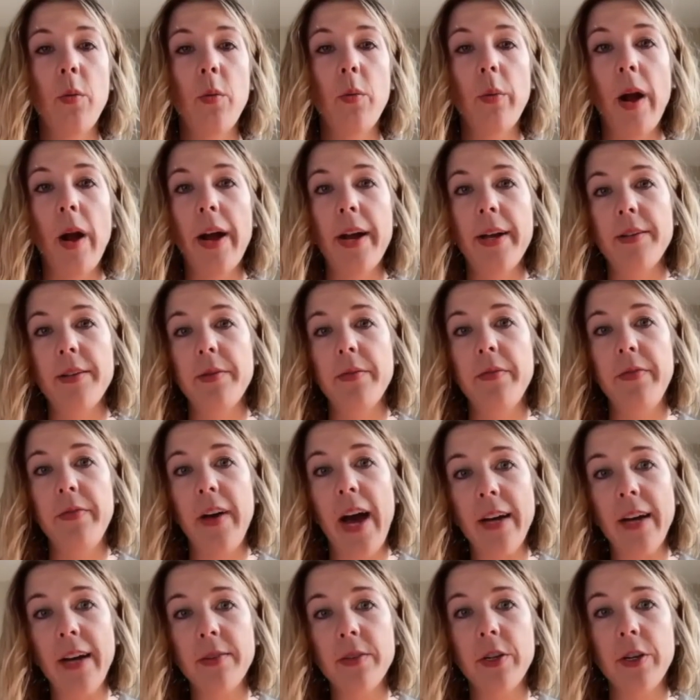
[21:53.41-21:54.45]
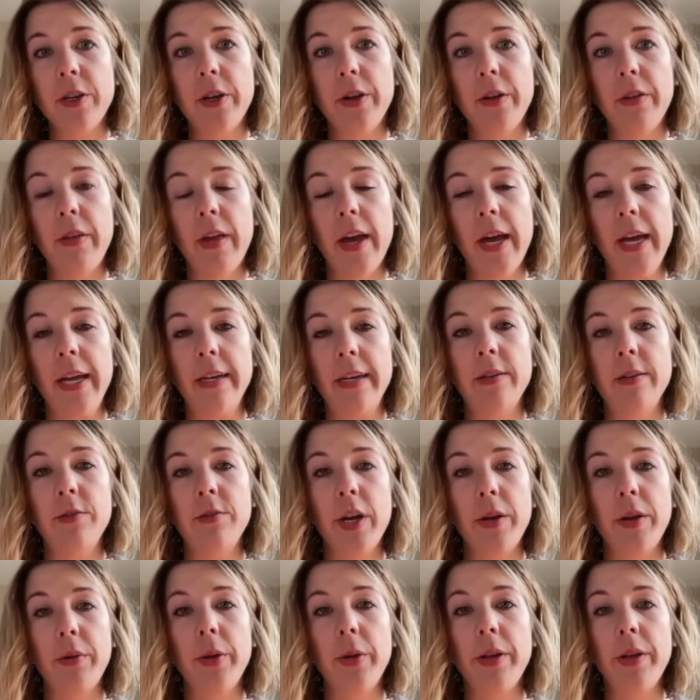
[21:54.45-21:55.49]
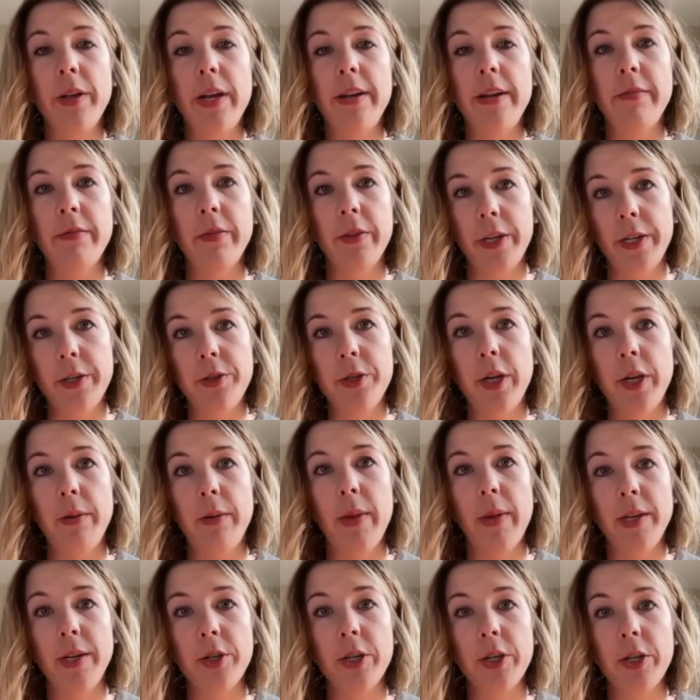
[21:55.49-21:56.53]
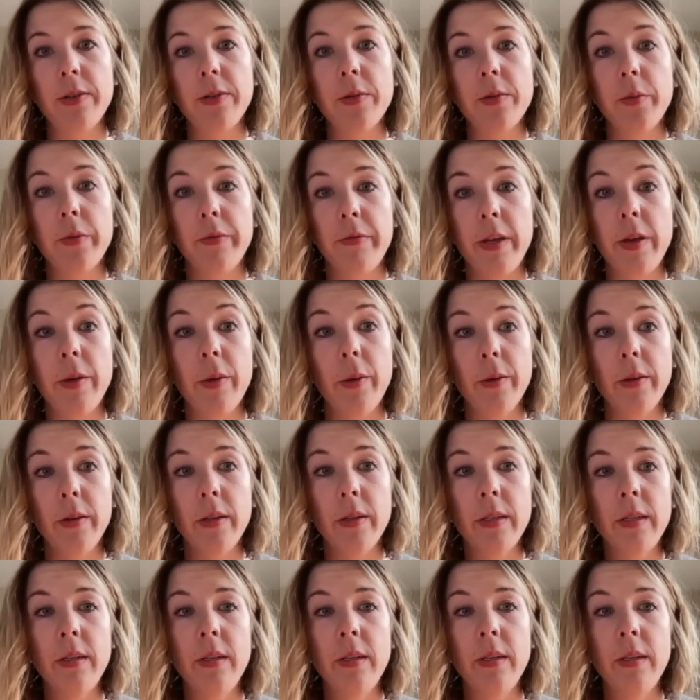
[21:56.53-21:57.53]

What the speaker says: rise faster than general inflation measures reveal.